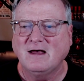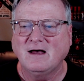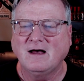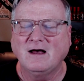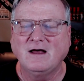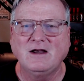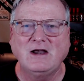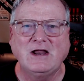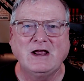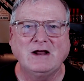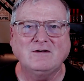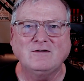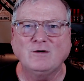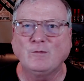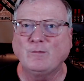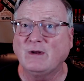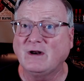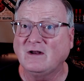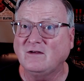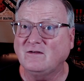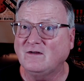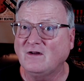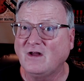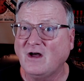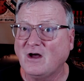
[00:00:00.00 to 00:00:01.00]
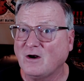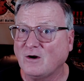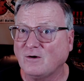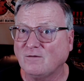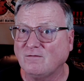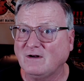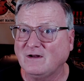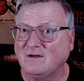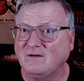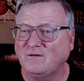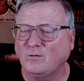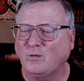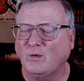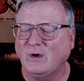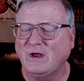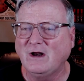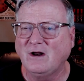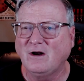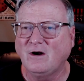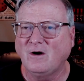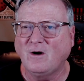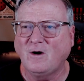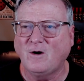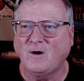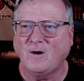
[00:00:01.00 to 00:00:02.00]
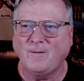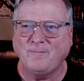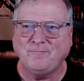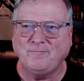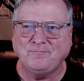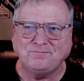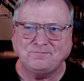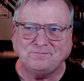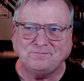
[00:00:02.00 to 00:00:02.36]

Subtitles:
nectar, but it's not overly sweet at all.